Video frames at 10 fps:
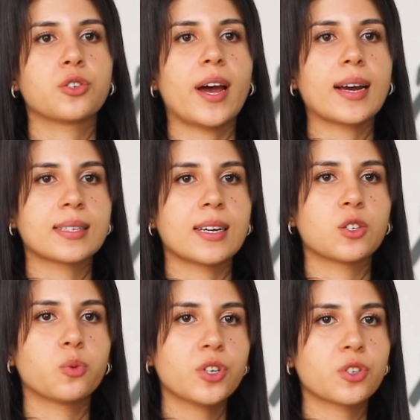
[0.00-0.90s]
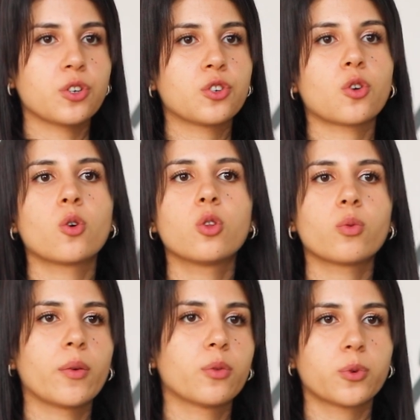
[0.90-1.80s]
to access research all
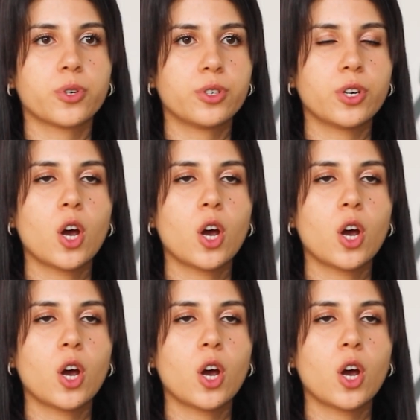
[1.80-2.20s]
around the world.